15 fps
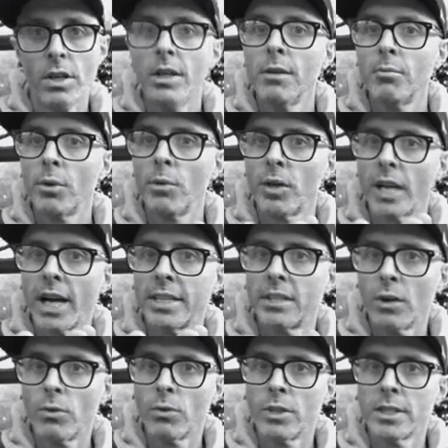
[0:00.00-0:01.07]
but what I
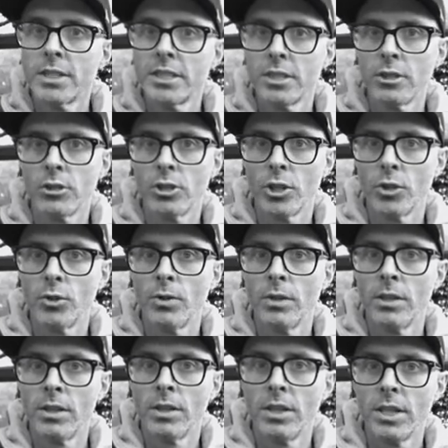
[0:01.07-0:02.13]
don't want to see you do
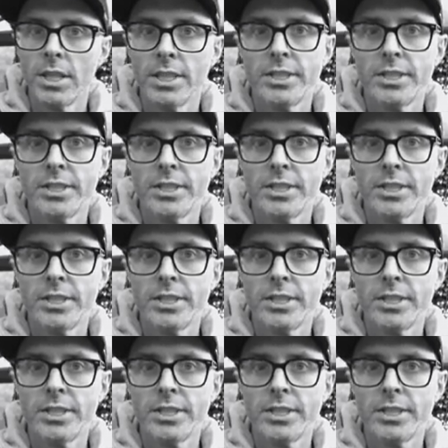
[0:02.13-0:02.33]
is